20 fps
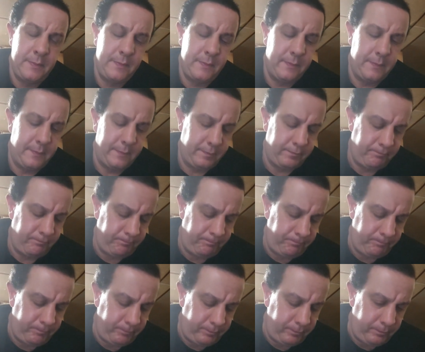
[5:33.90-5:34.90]

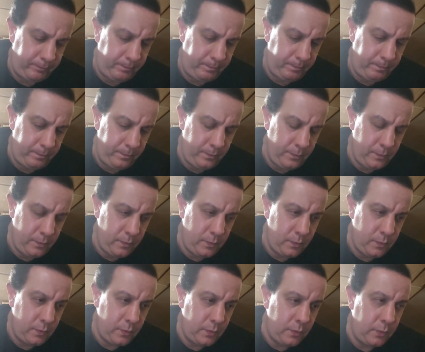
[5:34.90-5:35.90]

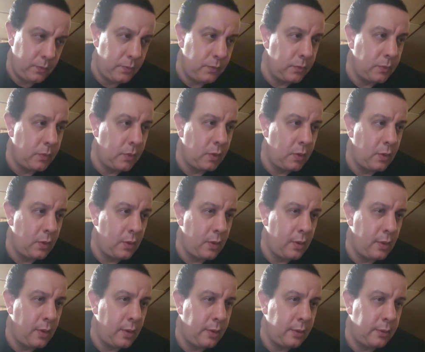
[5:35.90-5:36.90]

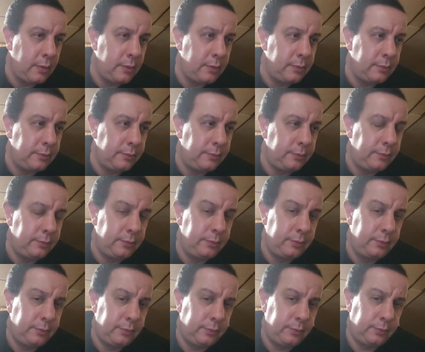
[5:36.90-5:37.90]

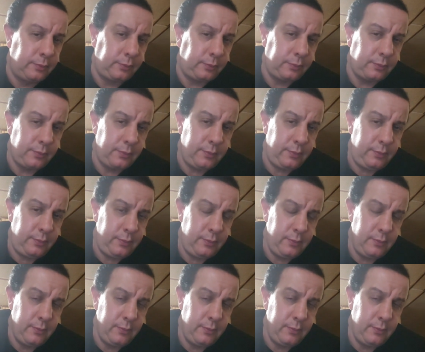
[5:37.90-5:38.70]
Nothing is said.